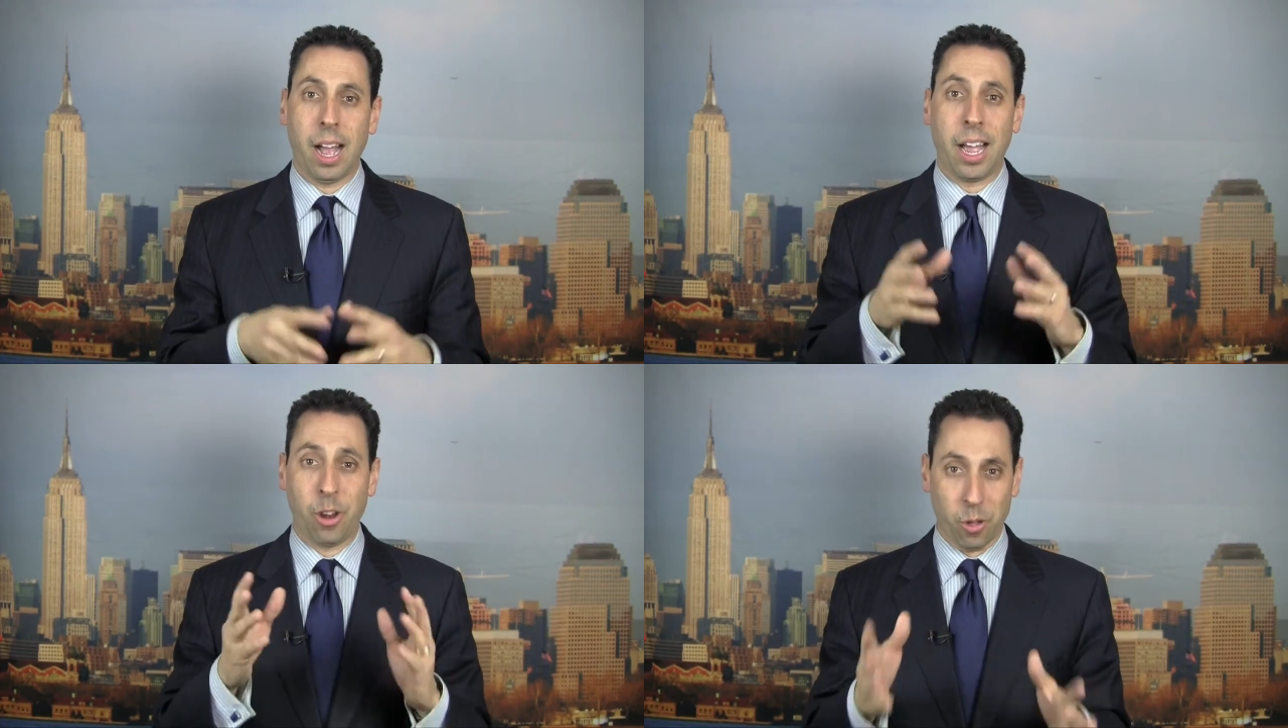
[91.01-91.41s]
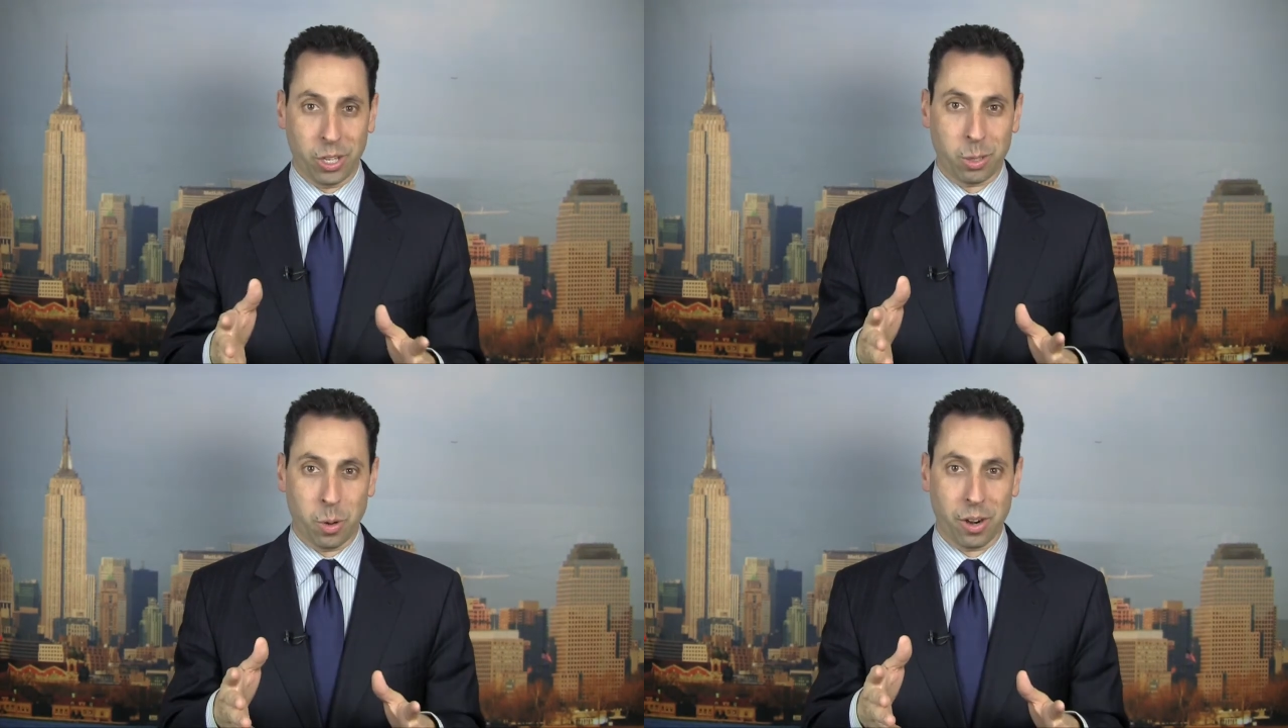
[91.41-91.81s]
I know
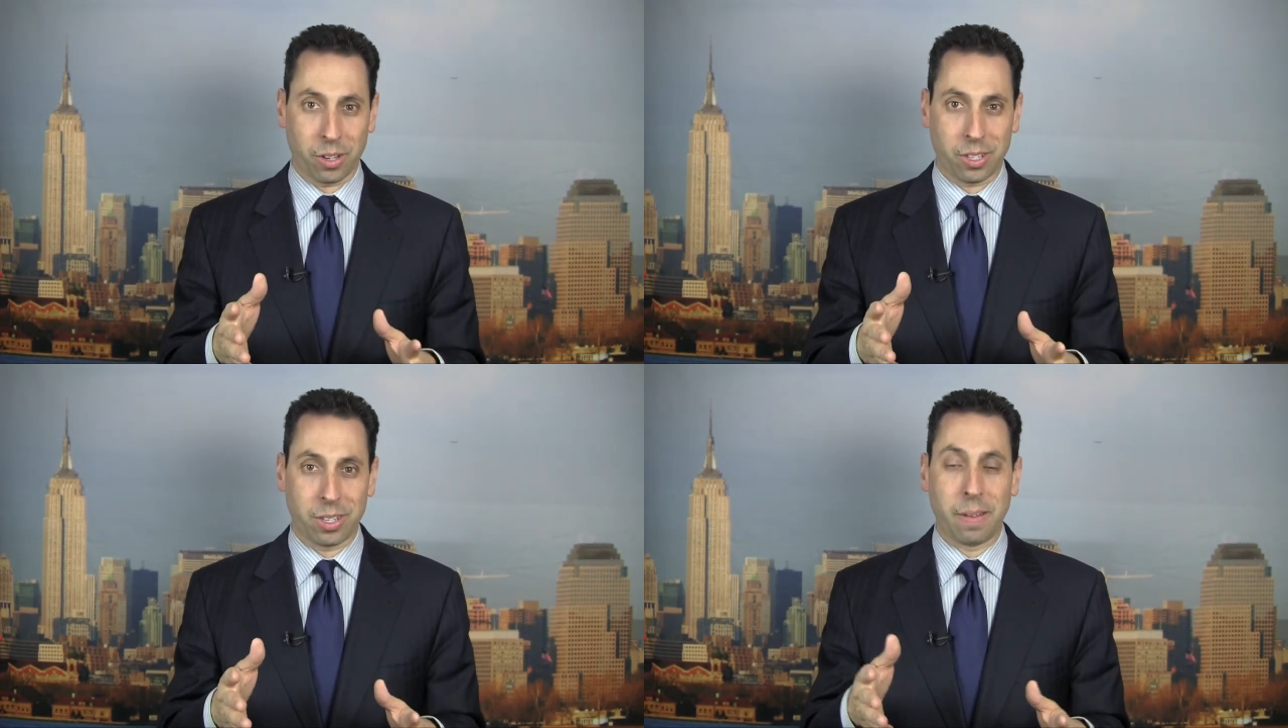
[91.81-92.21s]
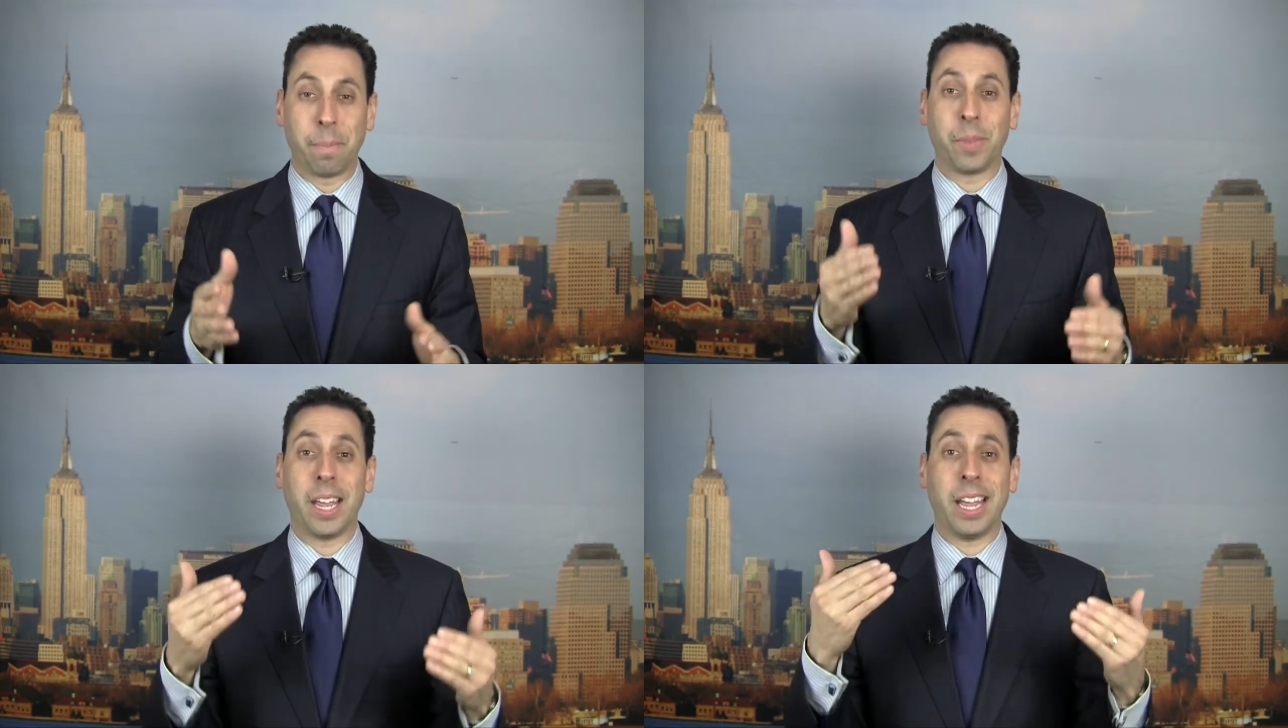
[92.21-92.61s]
this works.
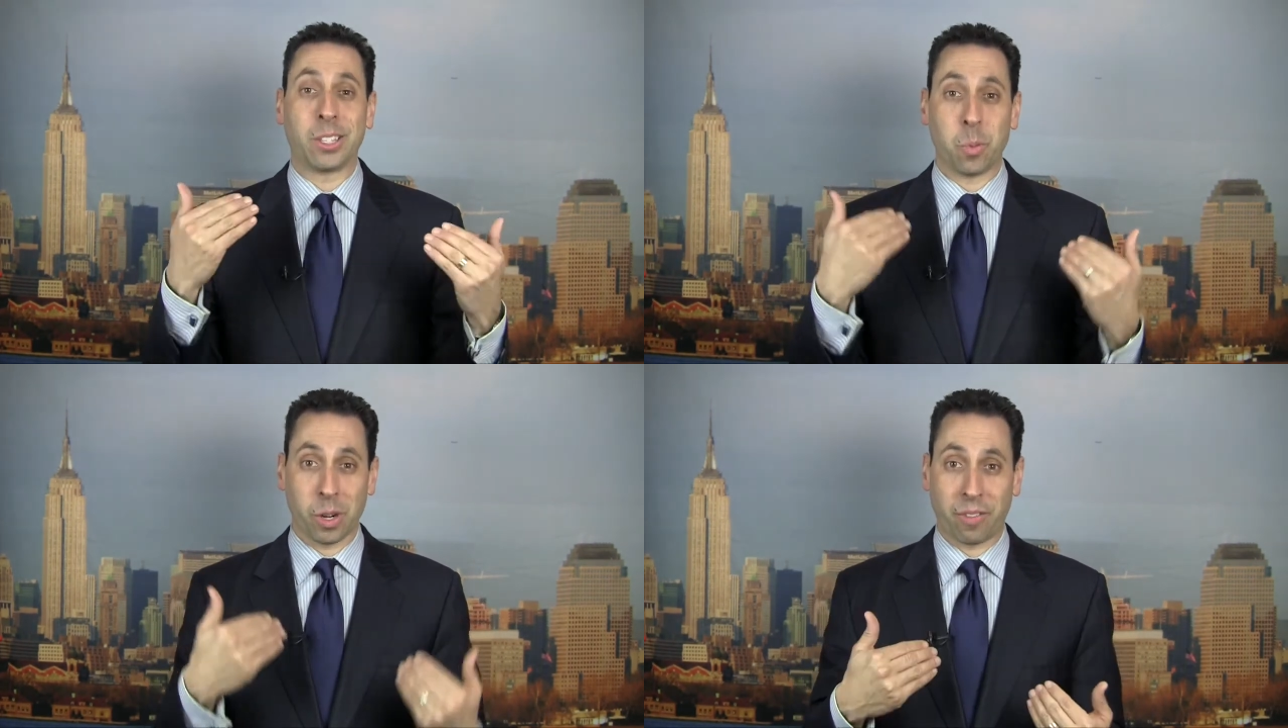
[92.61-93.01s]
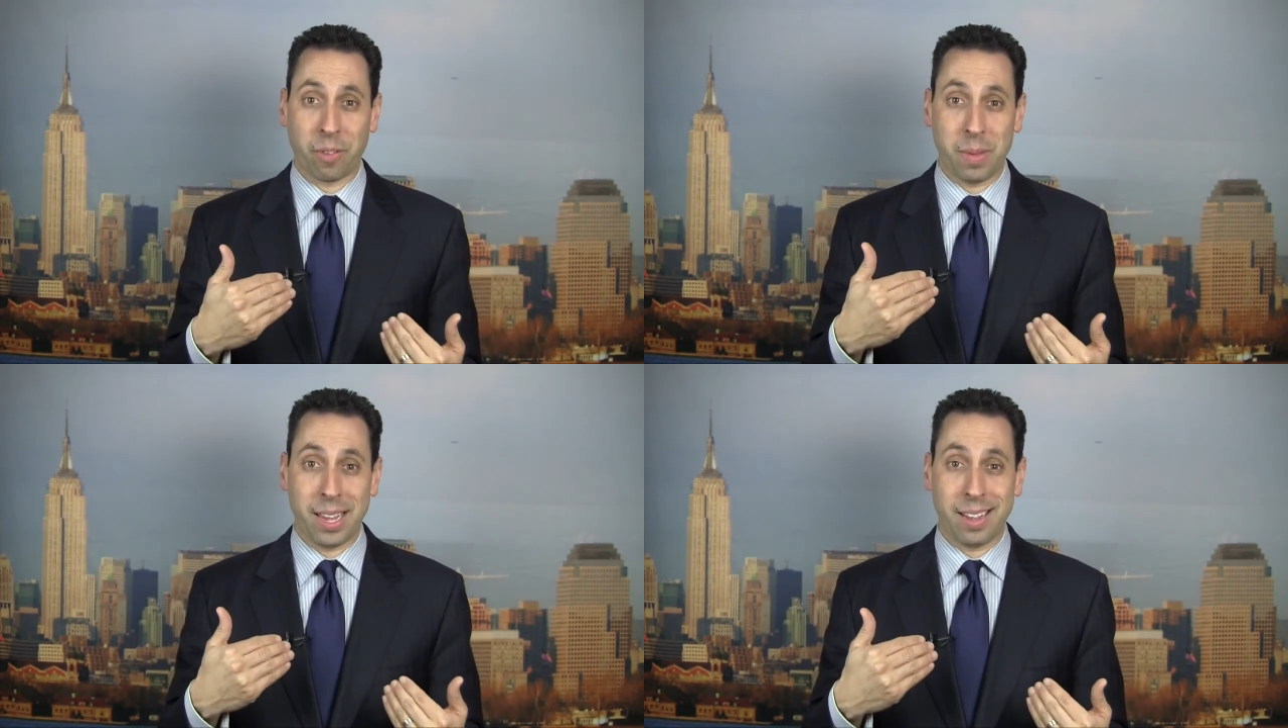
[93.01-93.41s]
It's worked
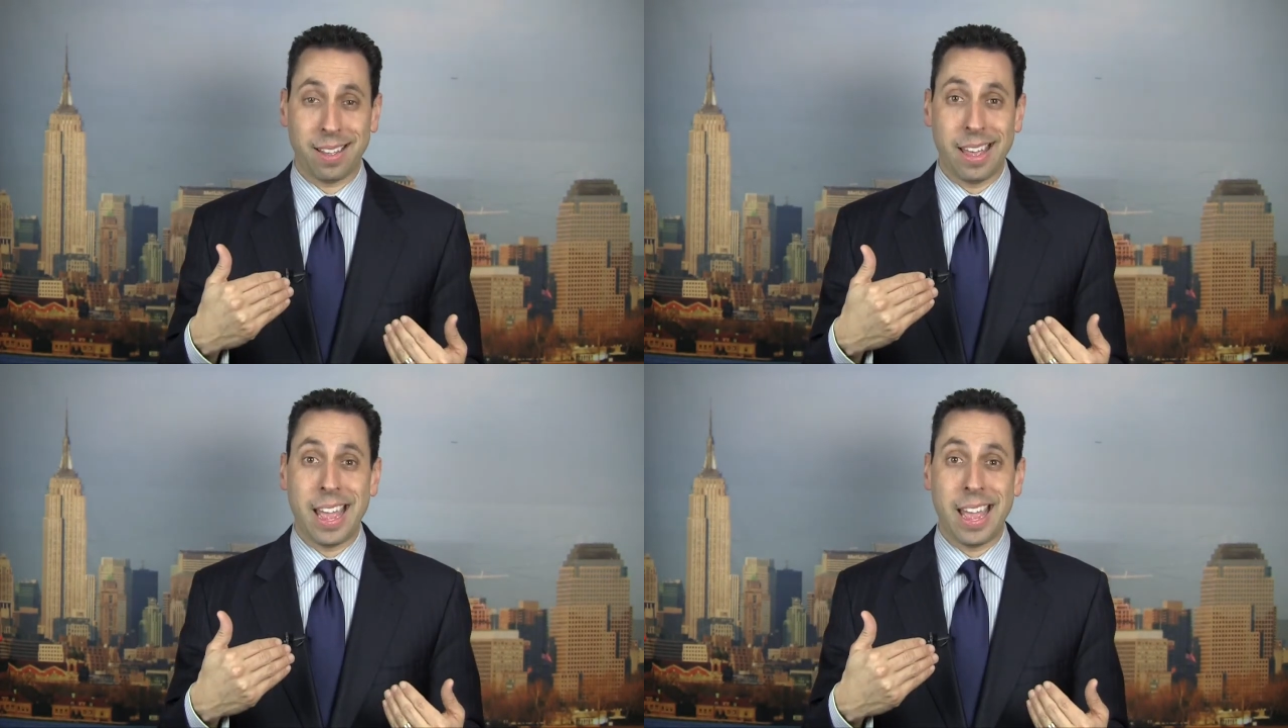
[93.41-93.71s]
for me.